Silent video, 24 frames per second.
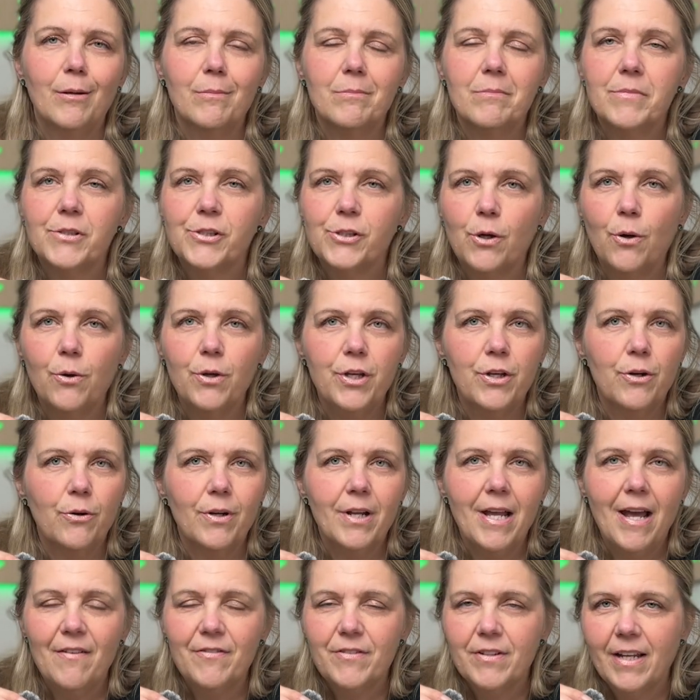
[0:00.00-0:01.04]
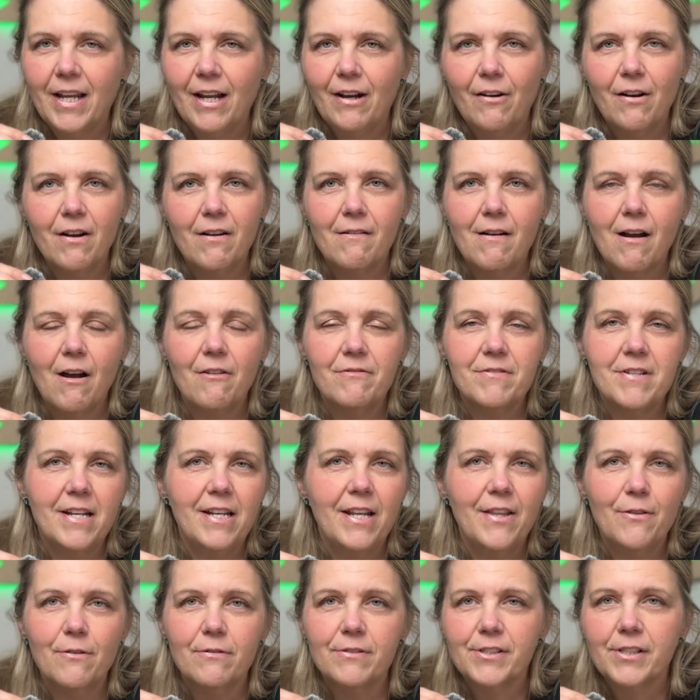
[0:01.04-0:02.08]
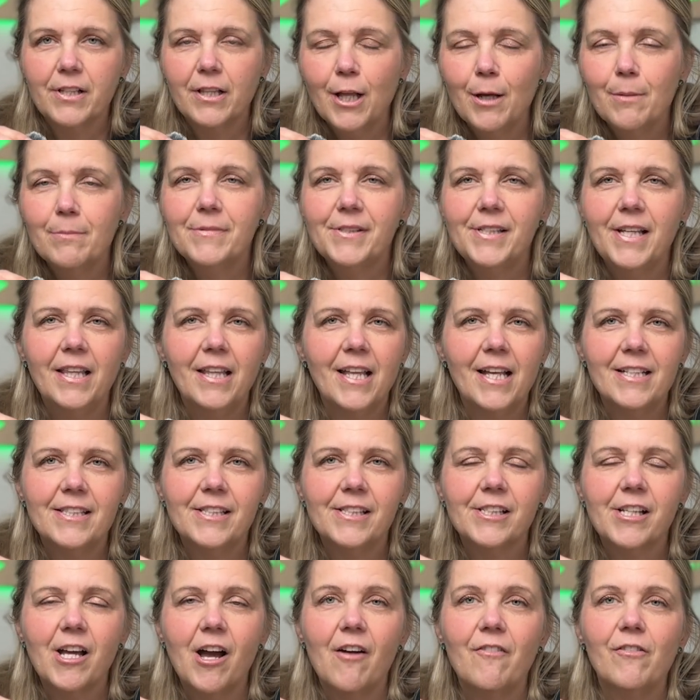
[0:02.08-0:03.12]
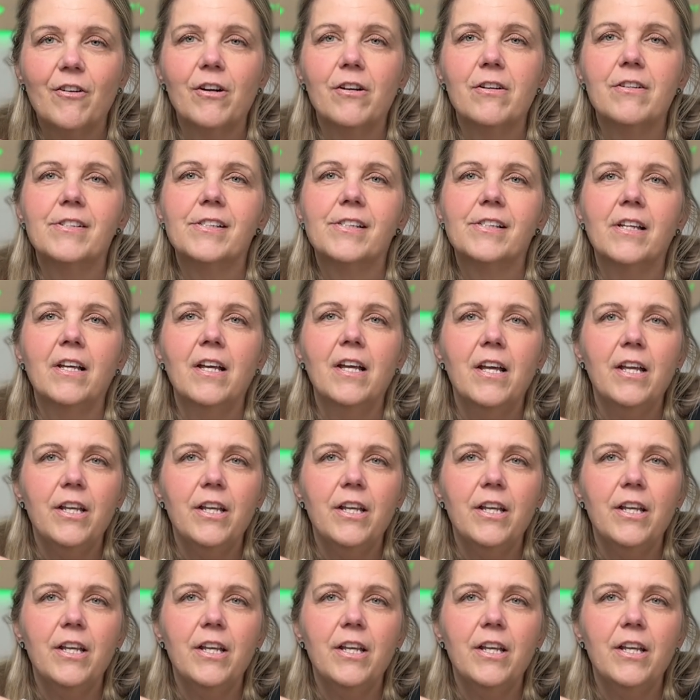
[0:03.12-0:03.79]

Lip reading: So you don't have to carry around any of those clumsy lens covers.